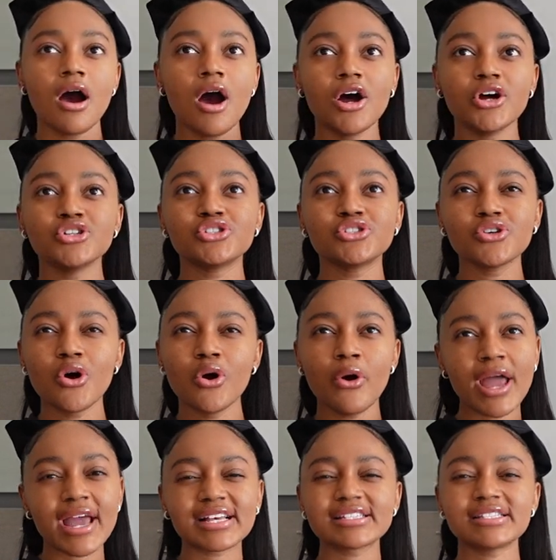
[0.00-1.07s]
are
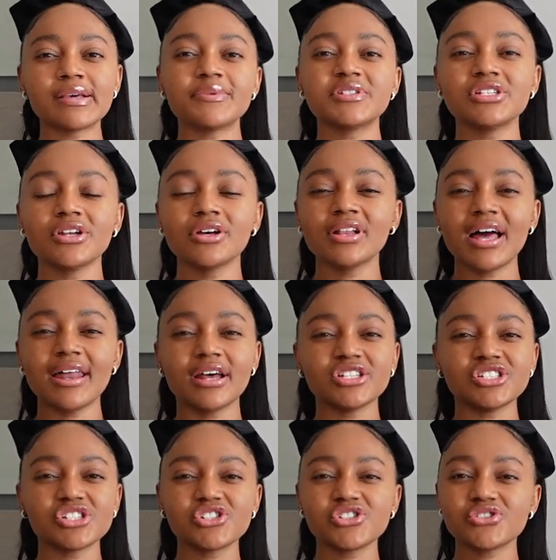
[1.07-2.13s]
so exceptional and are
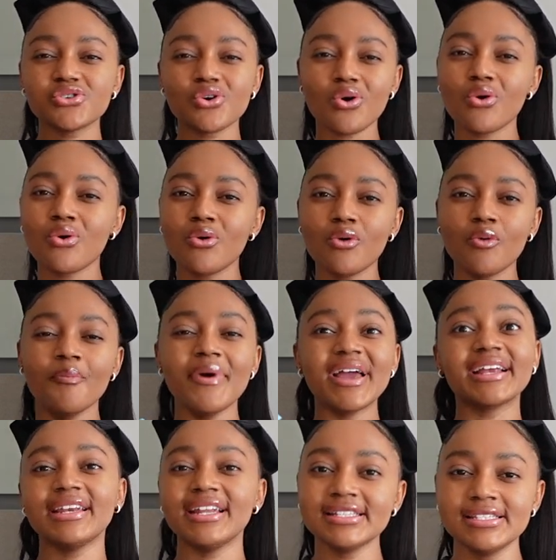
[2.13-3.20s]
just so
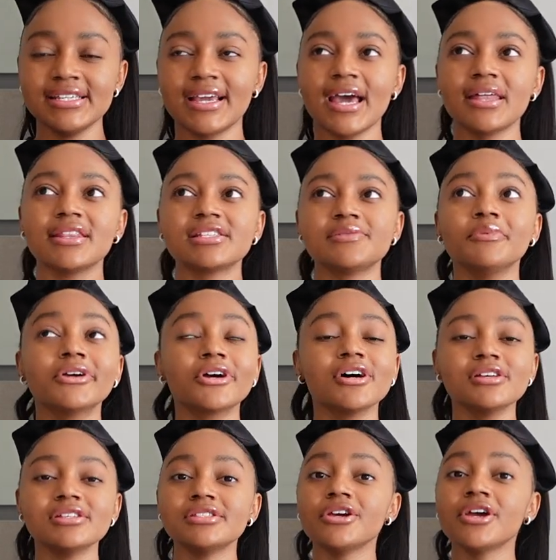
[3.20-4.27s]
magnetic, and that's
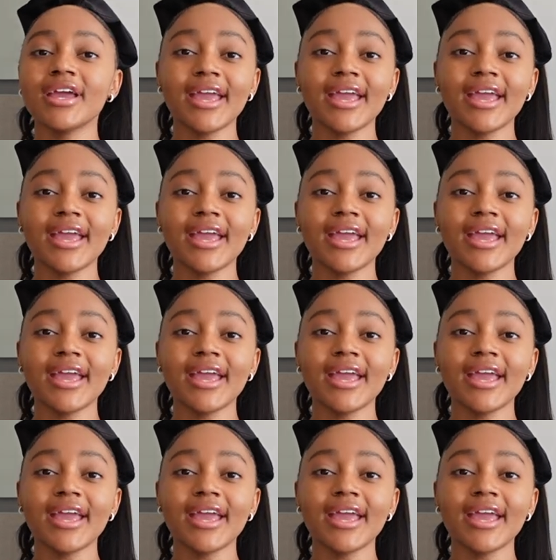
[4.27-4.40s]
because their